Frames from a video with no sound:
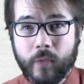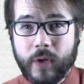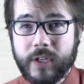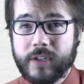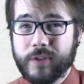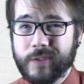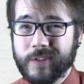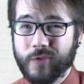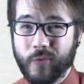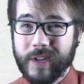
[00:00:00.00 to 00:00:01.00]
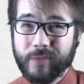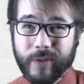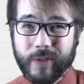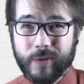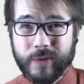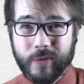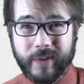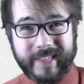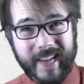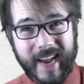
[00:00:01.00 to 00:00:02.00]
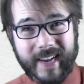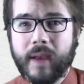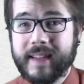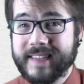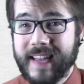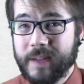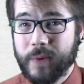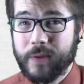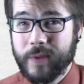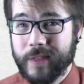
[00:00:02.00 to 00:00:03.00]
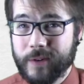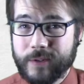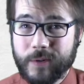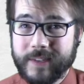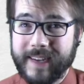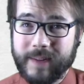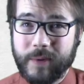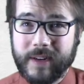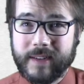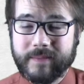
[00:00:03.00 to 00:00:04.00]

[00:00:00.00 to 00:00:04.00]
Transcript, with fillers: Watching students grieve with those who are sad and celebrate with those who are celebrating.